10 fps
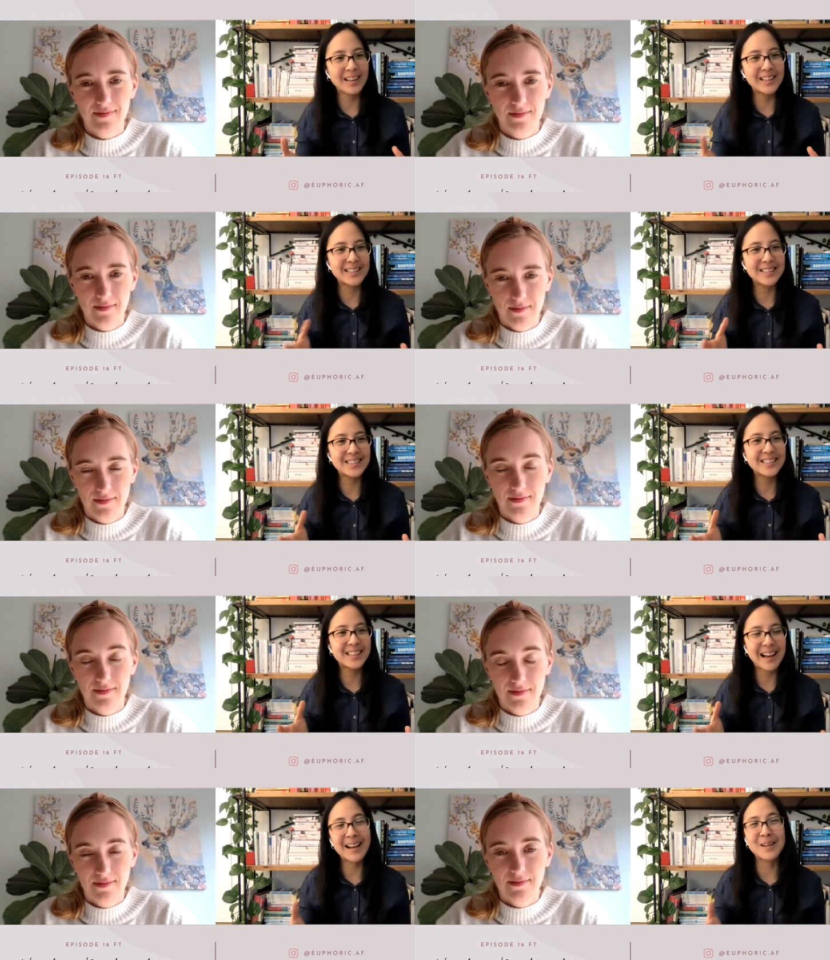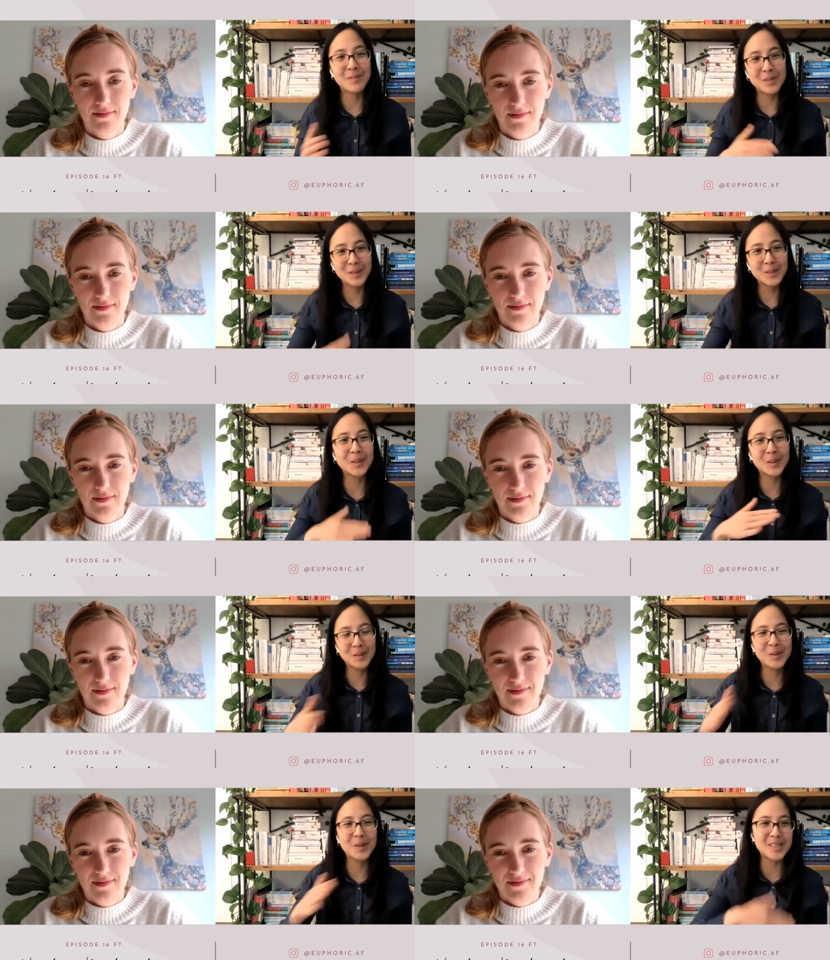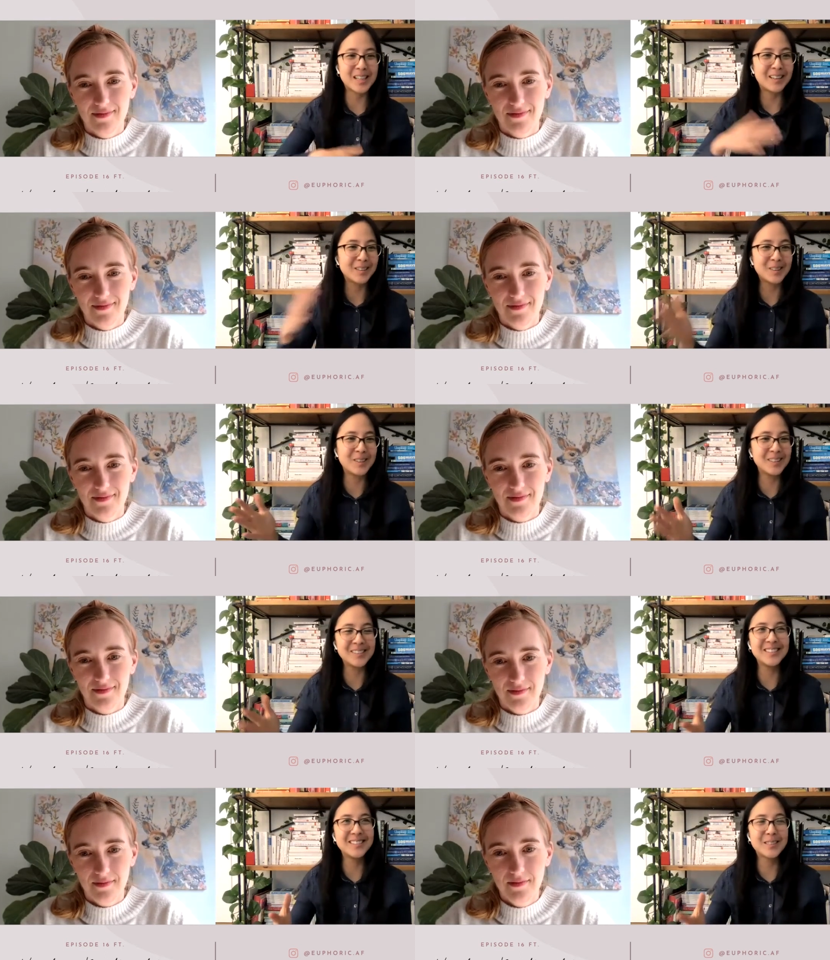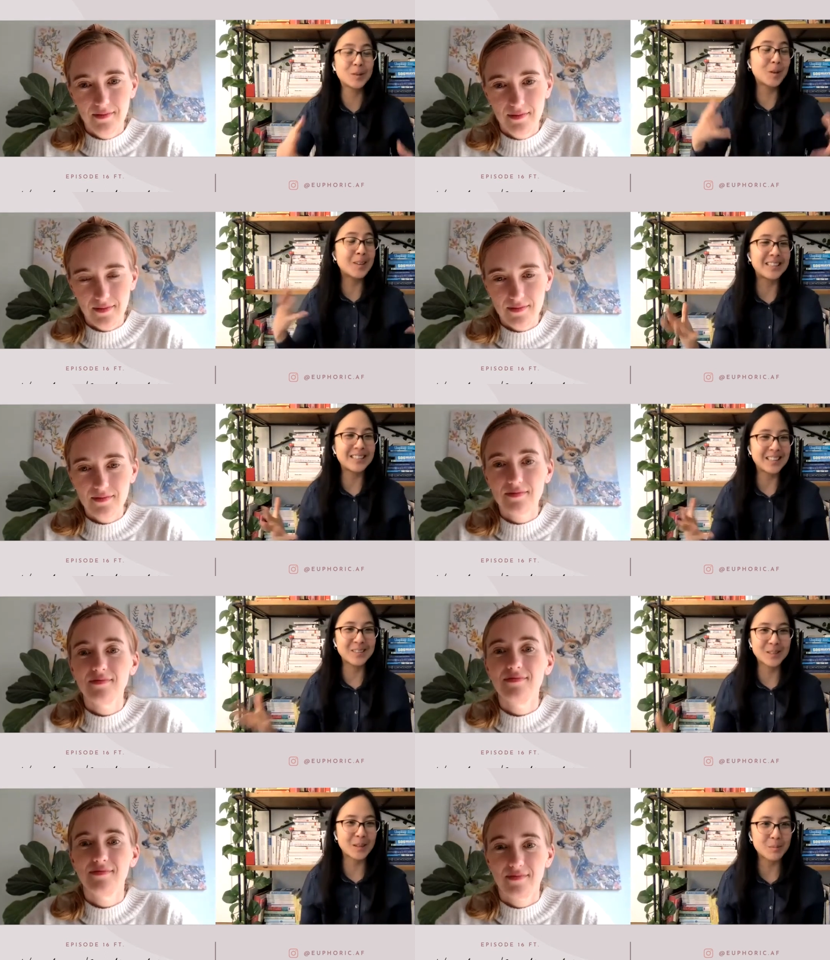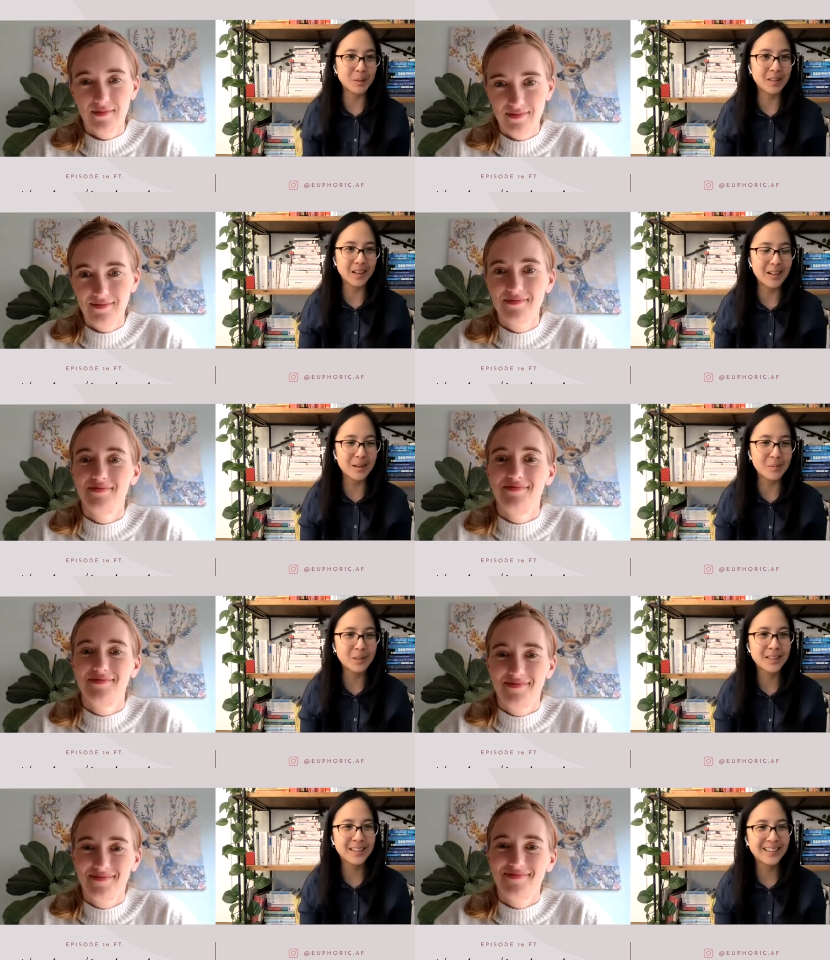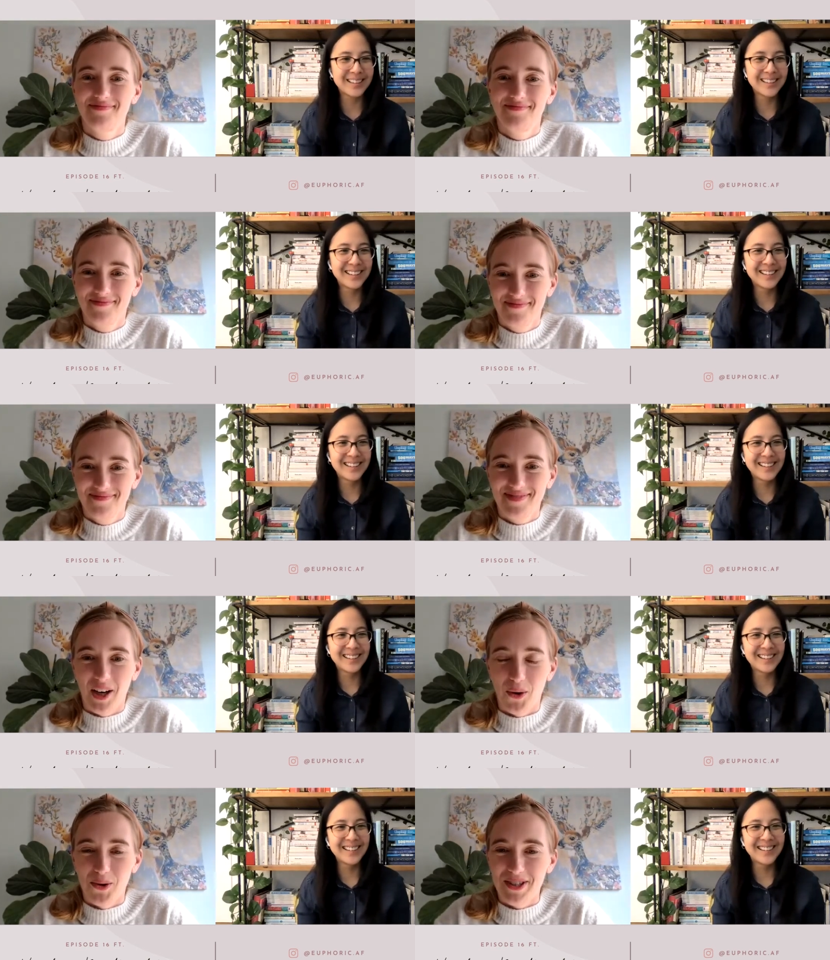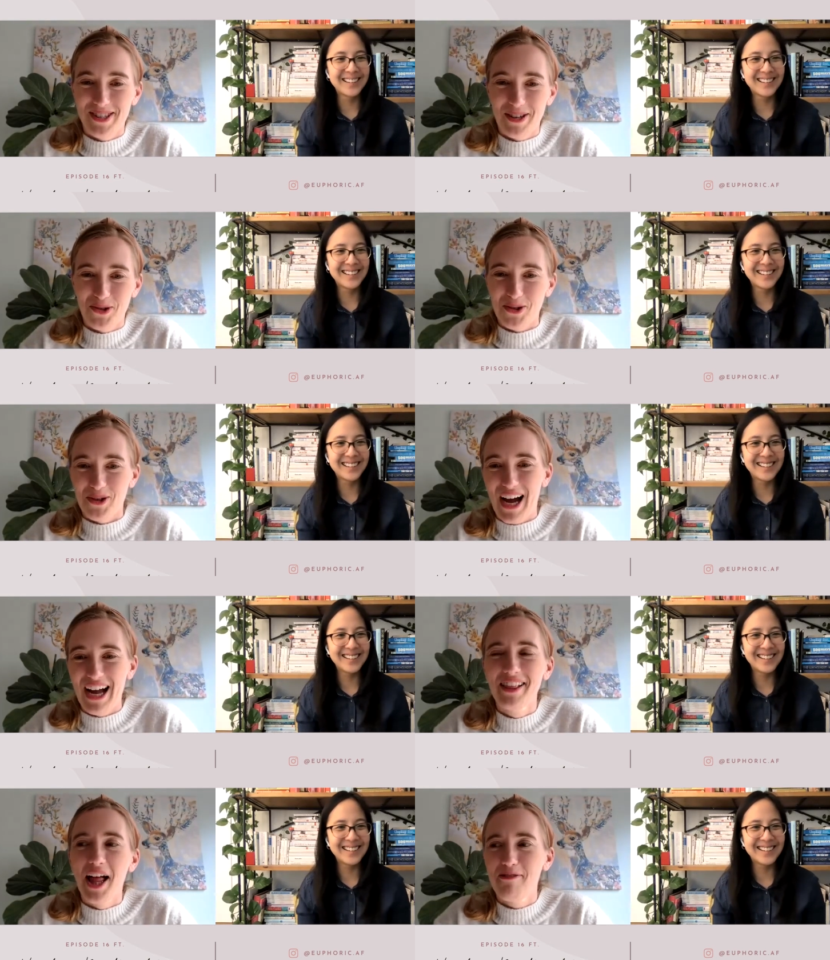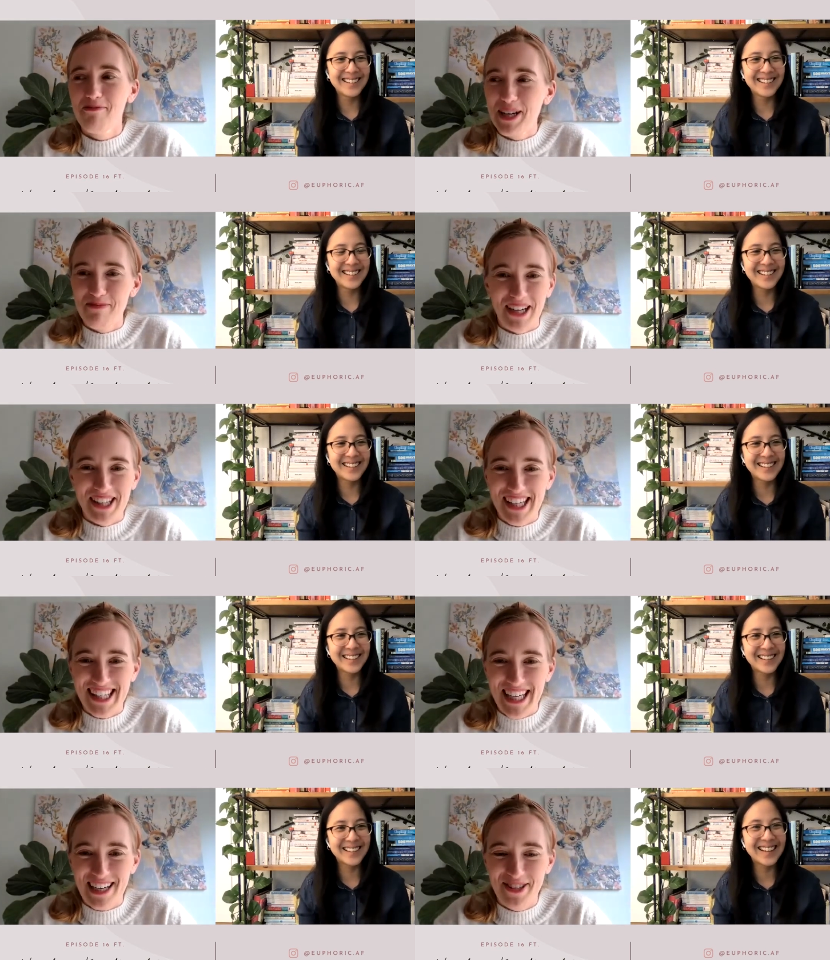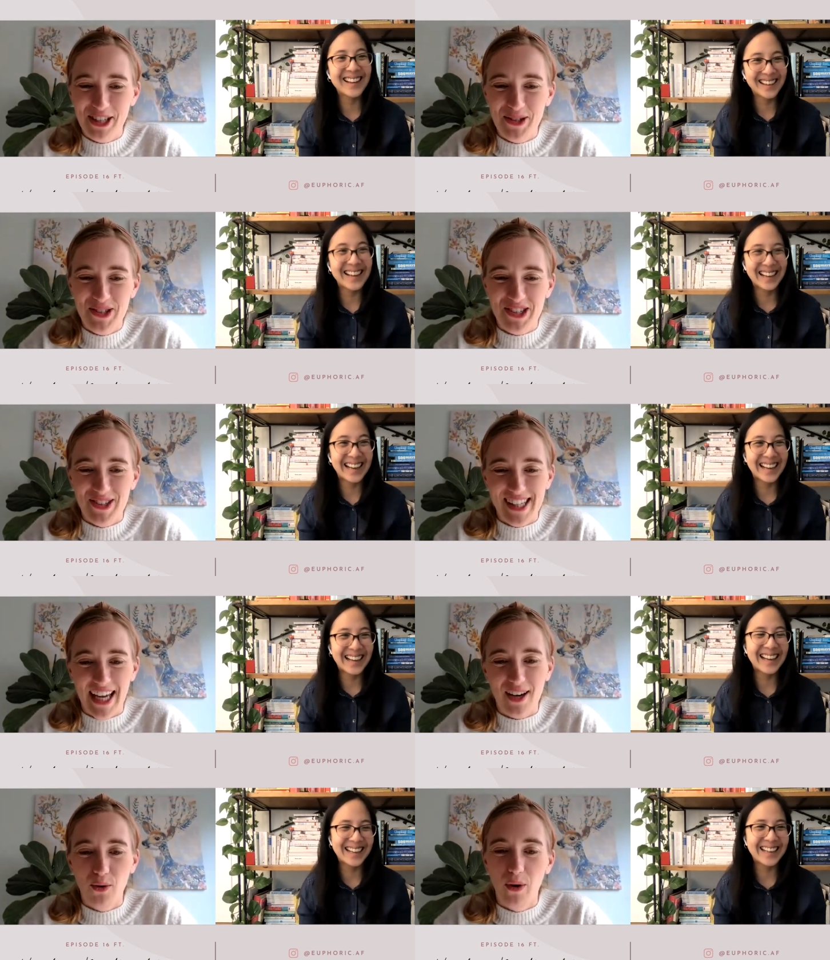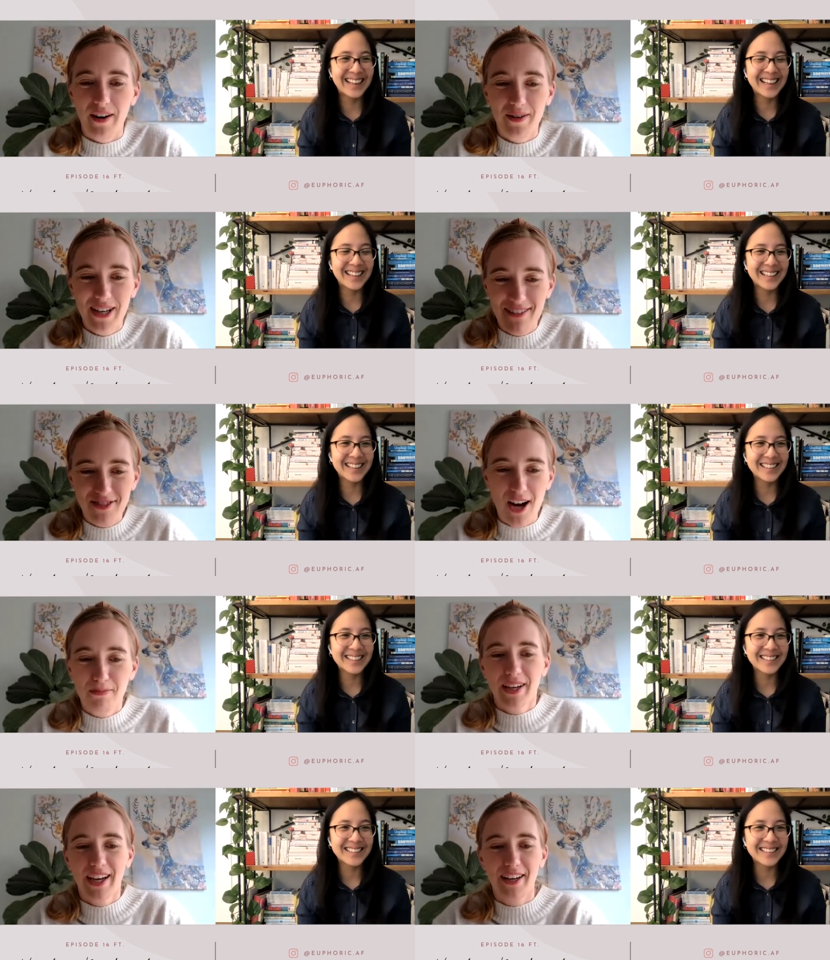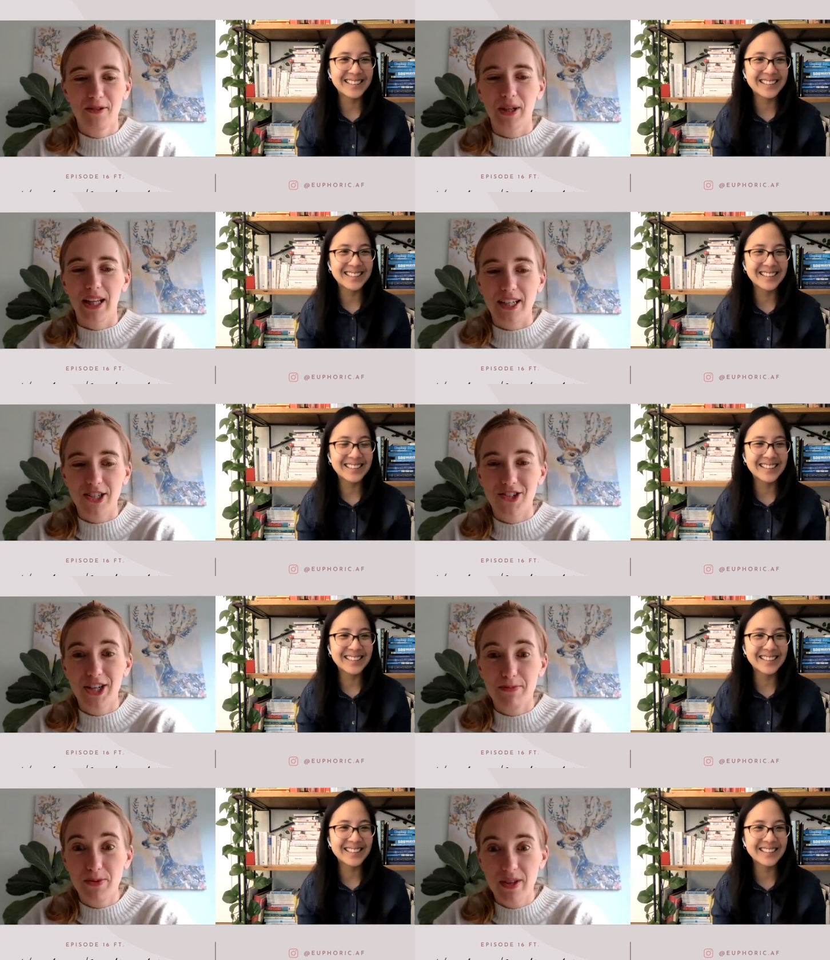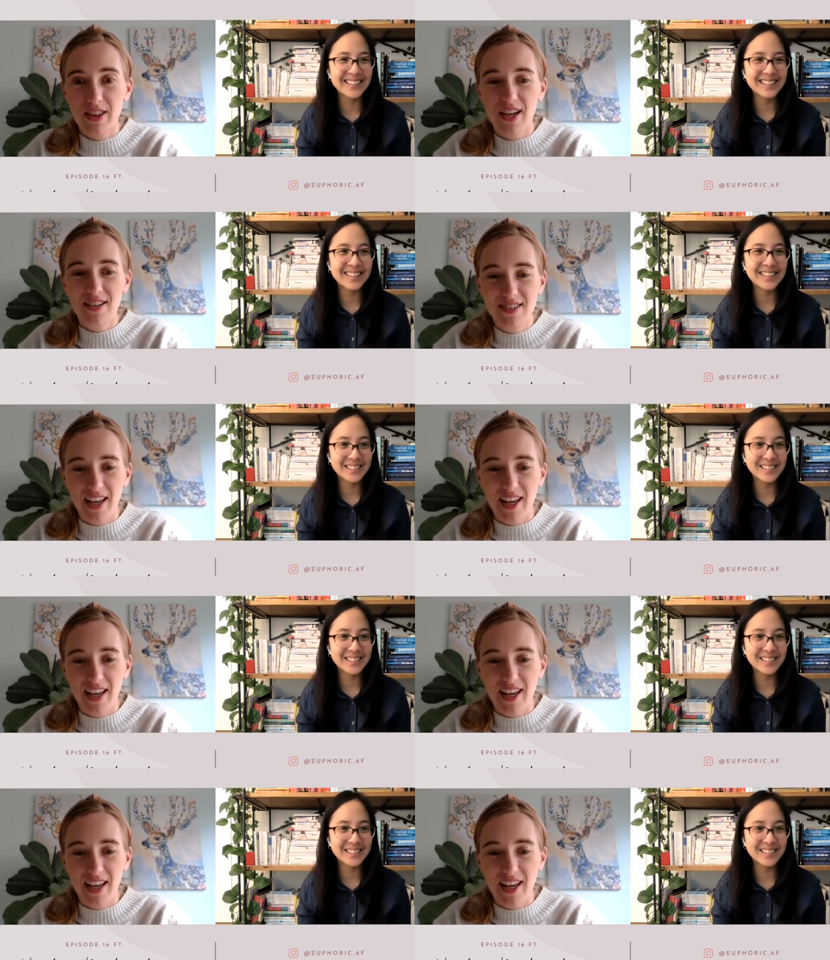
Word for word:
Speaker 1: is kind of filtered through your childhood stories that you started building up.
Speaker 2: Oh, it's so true. I love money mindset stuff too. So it's like, where do we have complicated relationships with things